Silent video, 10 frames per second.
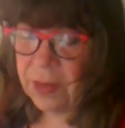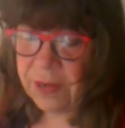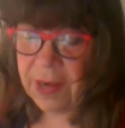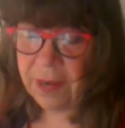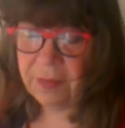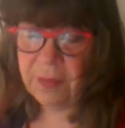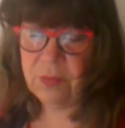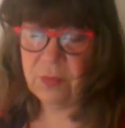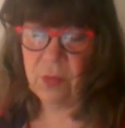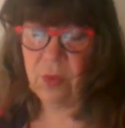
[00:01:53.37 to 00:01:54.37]

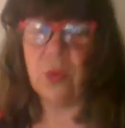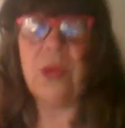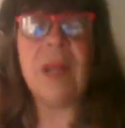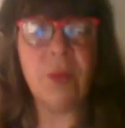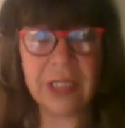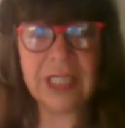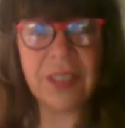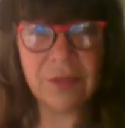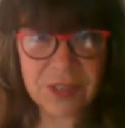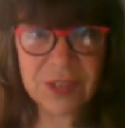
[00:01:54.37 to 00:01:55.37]
I'm working in a
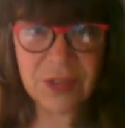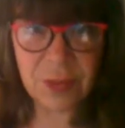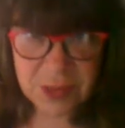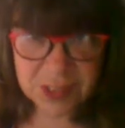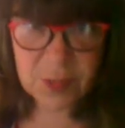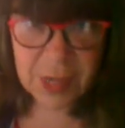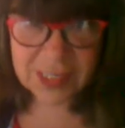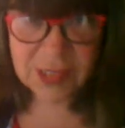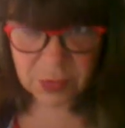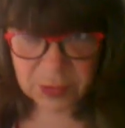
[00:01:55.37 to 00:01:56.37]
physical
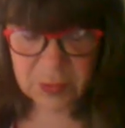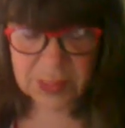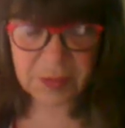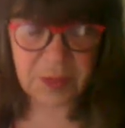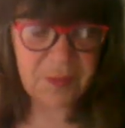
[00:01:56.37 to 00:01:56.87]
space with people,